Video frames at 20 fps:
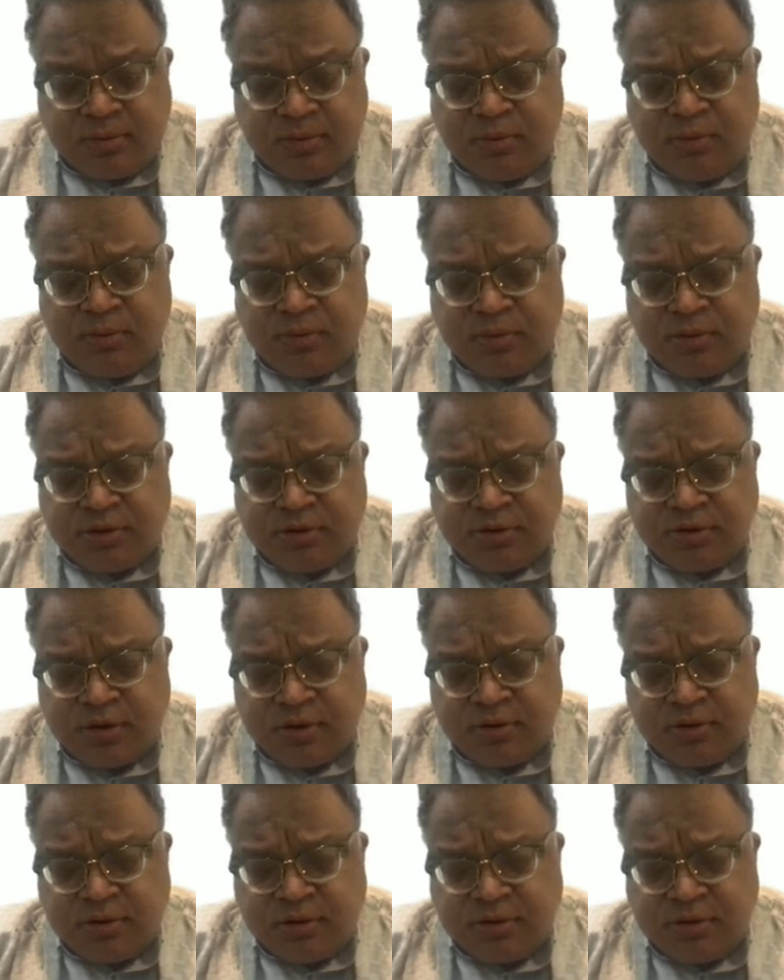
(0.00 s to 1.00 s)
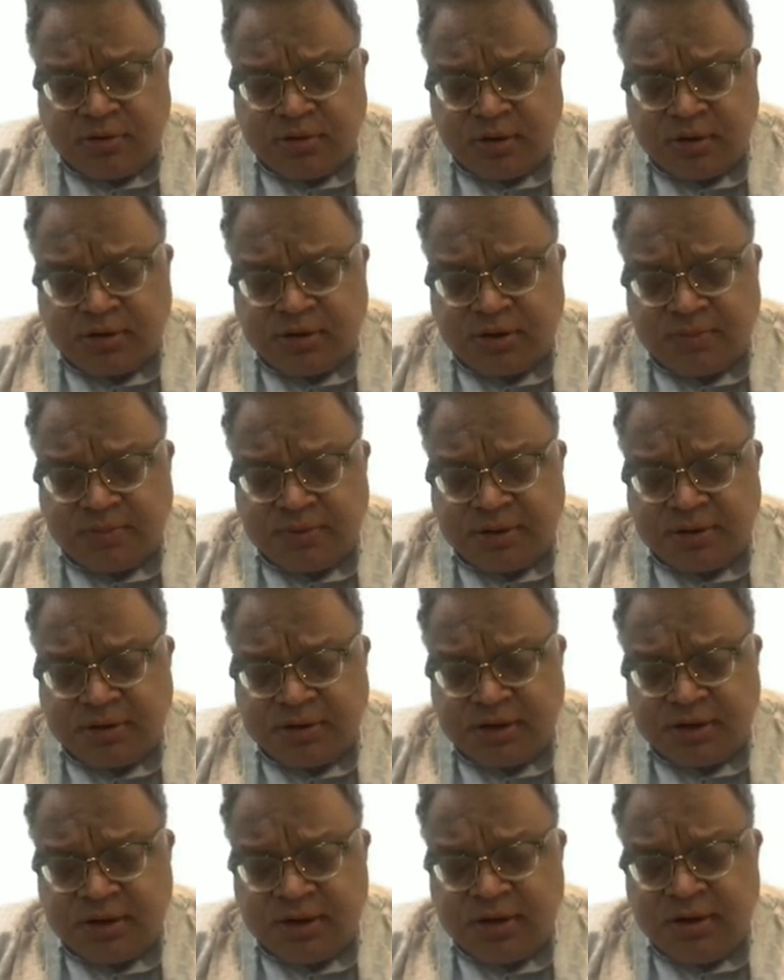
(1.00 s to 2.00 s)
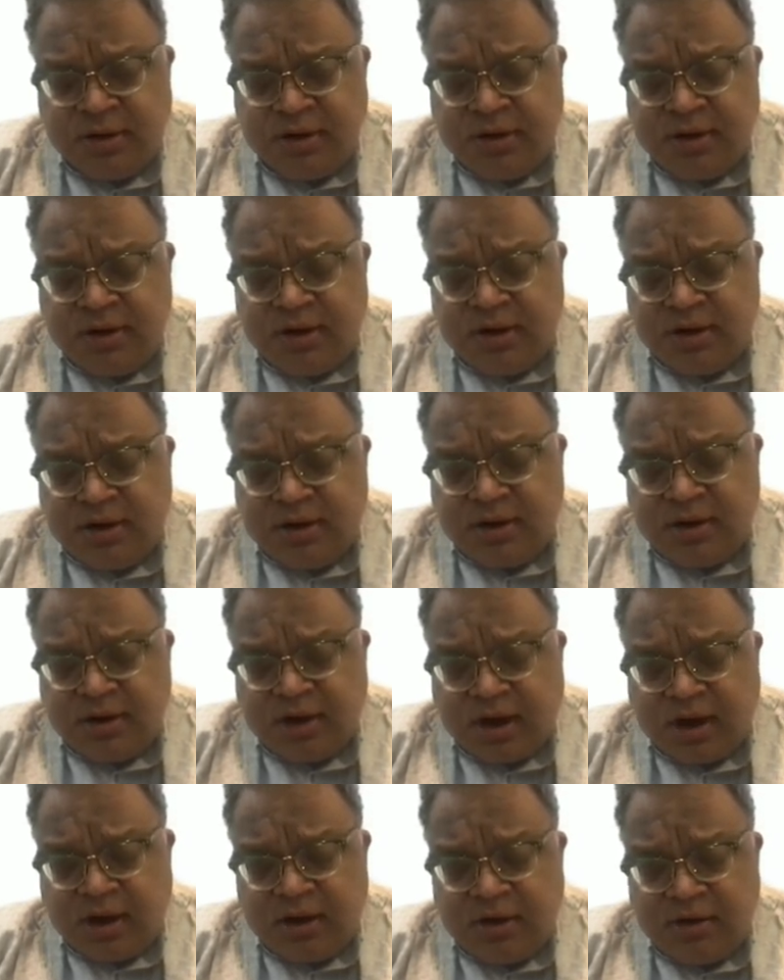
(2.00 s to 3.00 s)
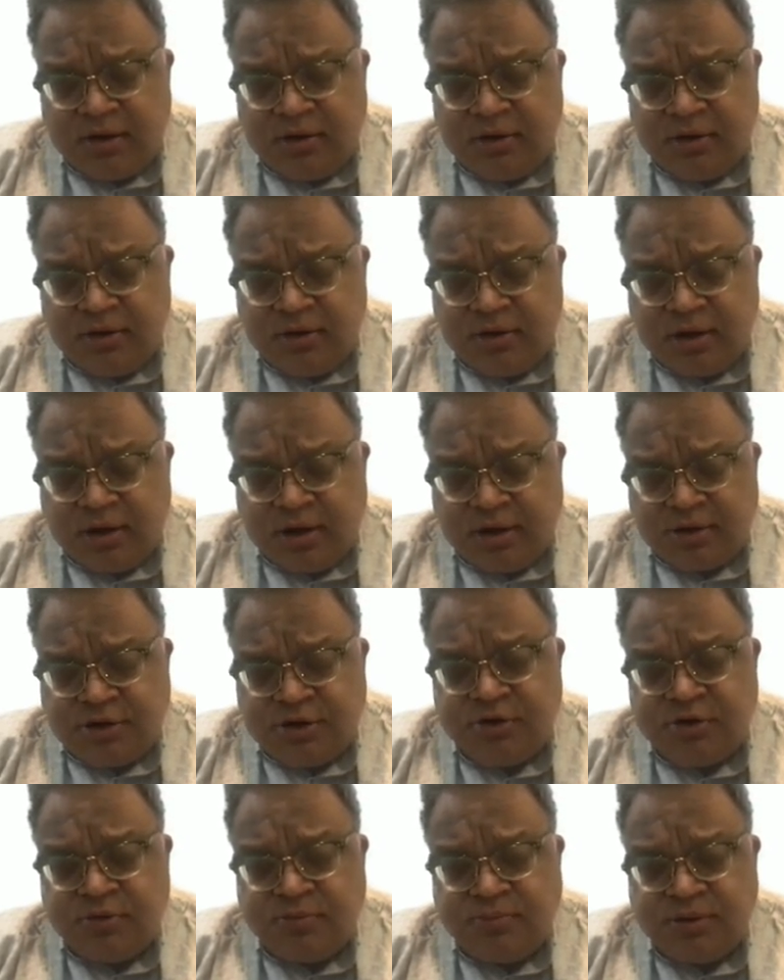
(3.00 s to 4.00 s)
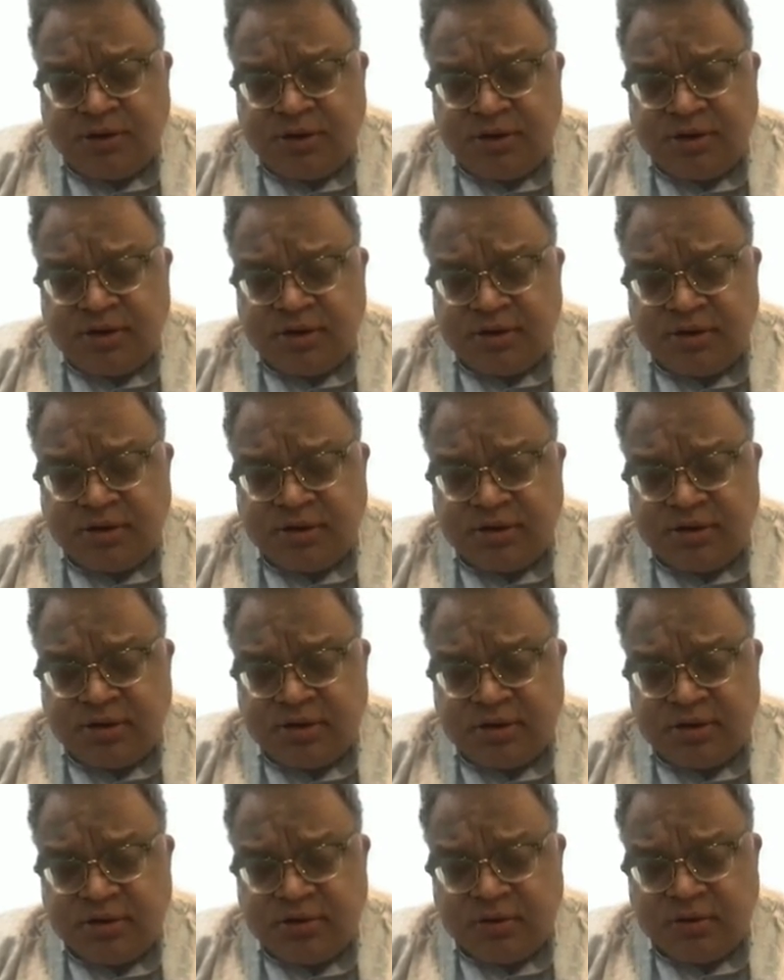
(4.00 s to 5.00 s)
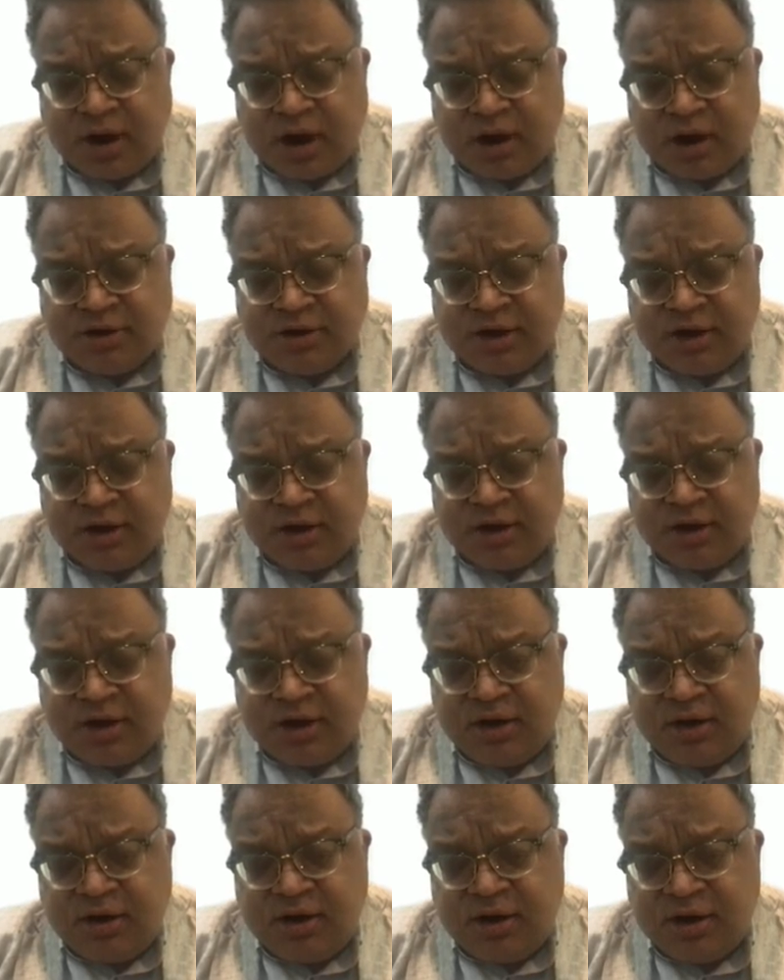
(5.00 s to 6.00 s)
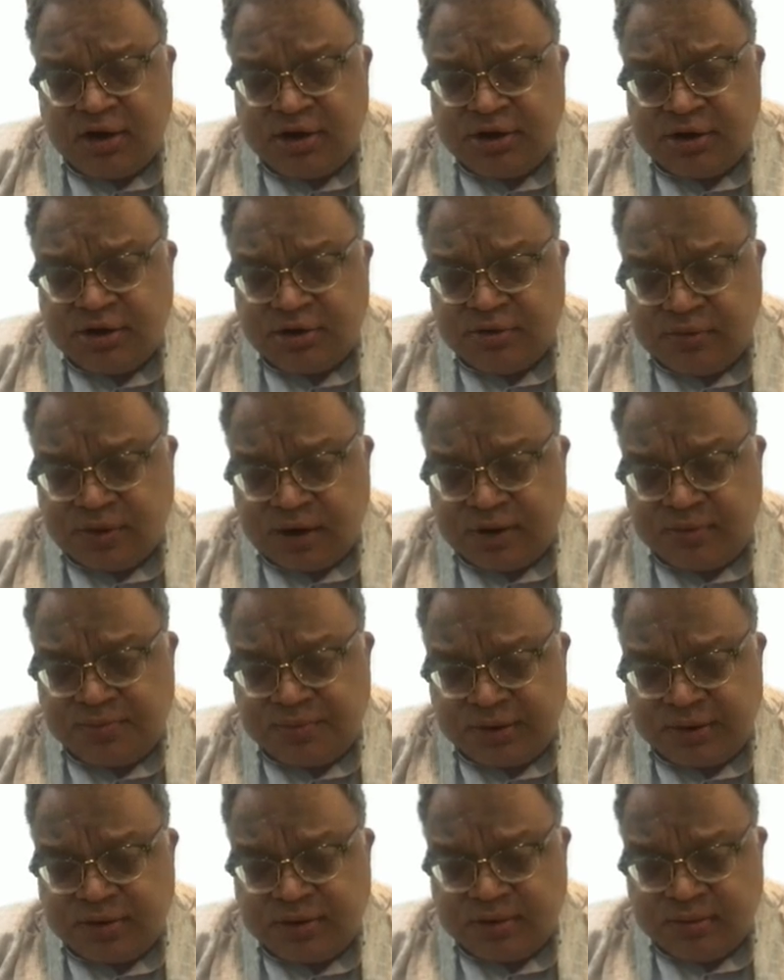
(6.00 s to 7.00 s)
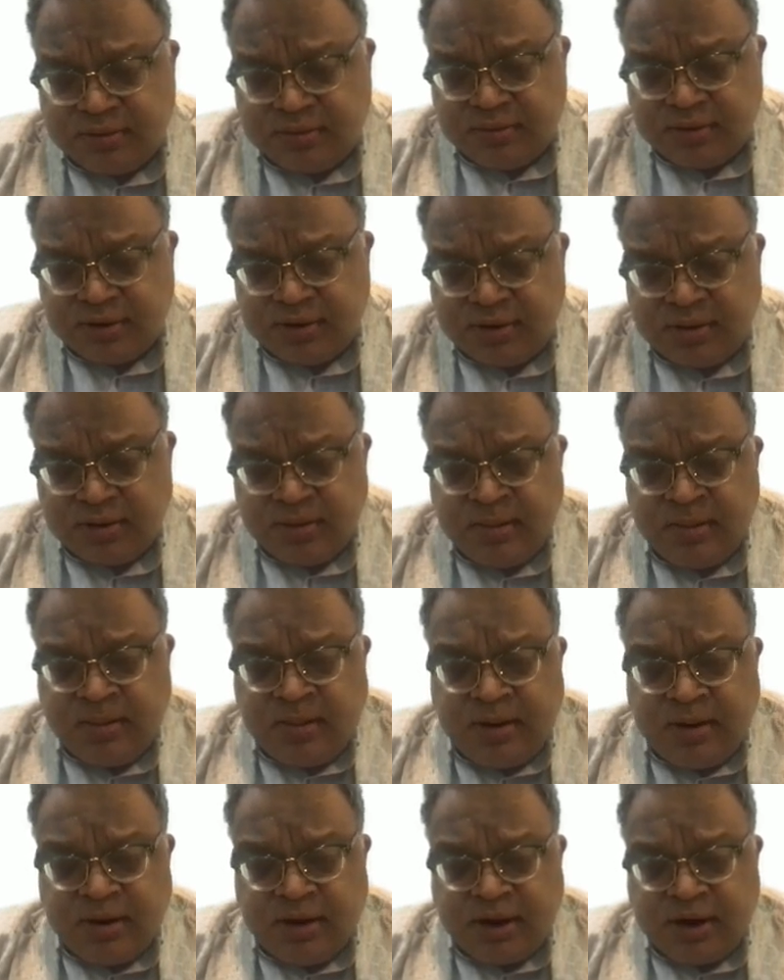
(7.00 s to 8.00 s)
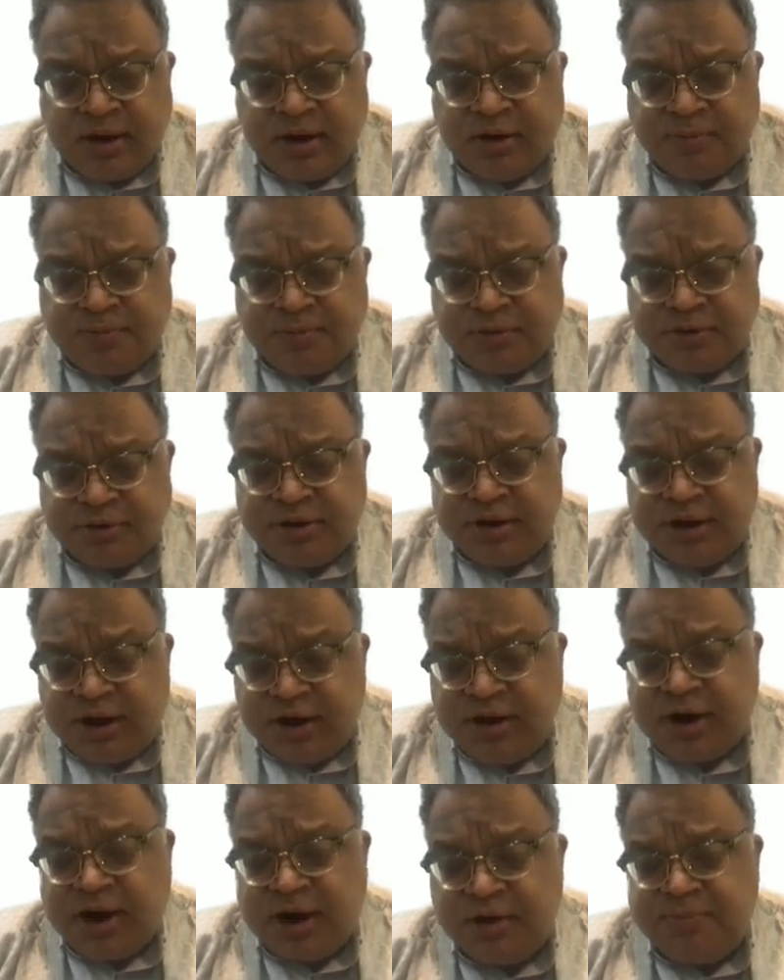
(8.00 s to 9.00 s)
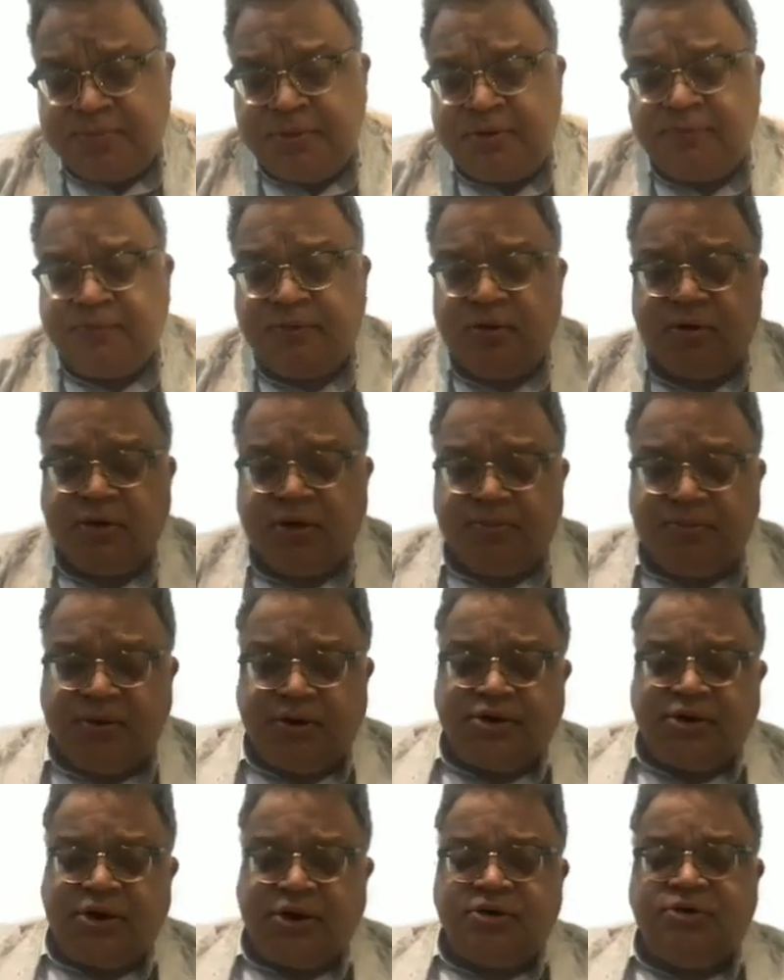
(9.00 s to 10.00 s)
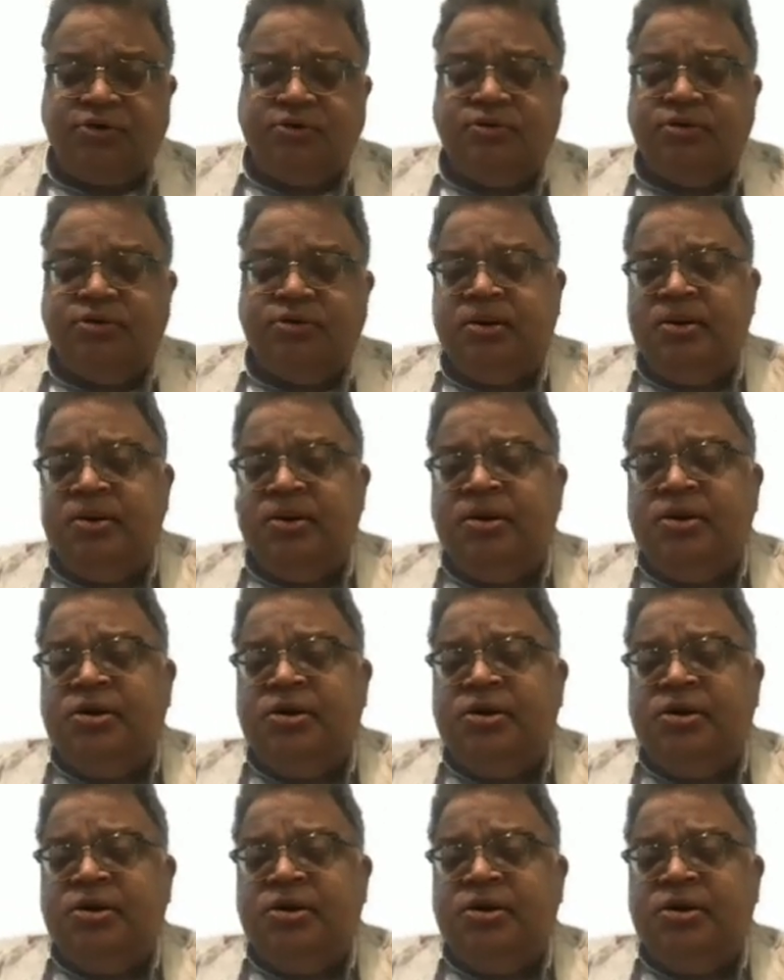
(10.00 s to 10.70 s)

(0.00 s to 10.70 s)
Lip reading: No, no, it's not. It's not separate. See, I assume this is. you're asking in relation to IP. Okay. Career opportunity in IP for computer science students.